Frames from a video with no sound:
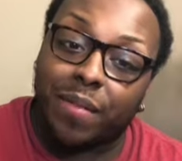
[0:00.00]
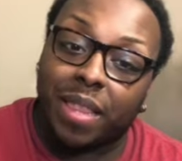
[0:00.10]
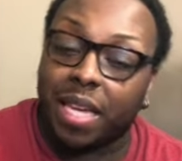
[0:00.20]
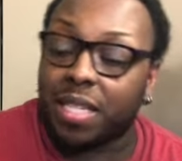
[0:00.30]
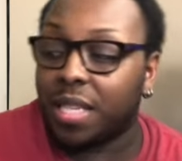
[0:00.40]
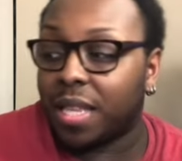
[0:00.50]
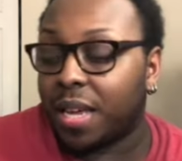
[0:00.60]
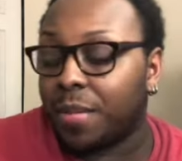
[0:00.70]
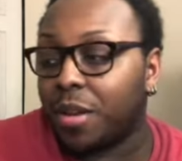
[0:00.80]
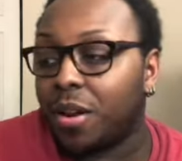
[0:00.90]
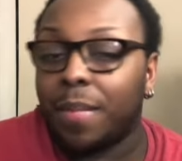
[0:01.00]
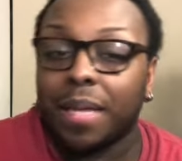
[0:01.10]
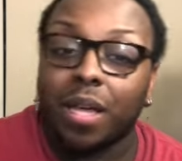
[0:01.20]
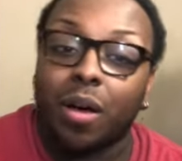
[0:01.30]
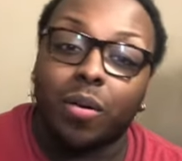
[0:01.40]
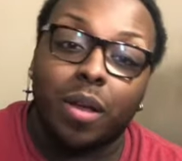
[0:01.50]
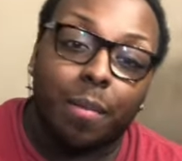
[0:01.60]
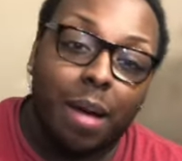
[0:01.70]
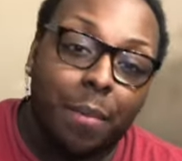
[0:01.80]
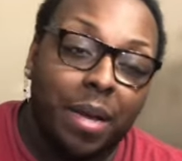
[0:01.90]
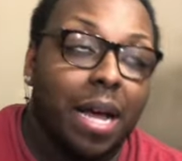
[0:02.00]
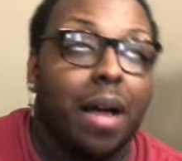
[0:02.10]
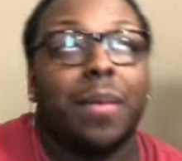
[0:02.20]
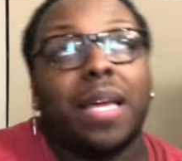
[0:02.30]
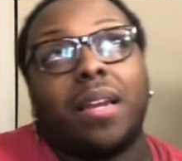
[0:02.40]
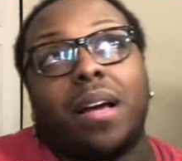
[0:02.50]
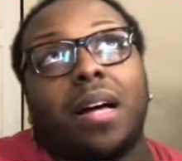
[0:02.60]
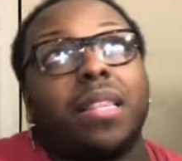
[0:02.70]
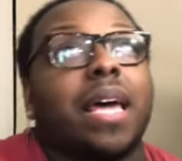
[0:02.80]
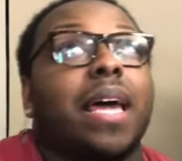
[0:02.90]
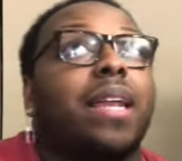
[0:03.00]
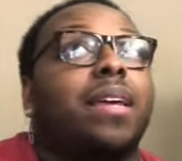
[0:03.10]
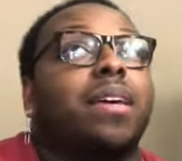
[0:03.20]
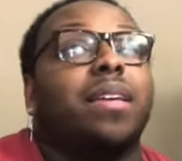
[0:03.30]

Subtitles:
everything to them, about the whole your mama comment and all that.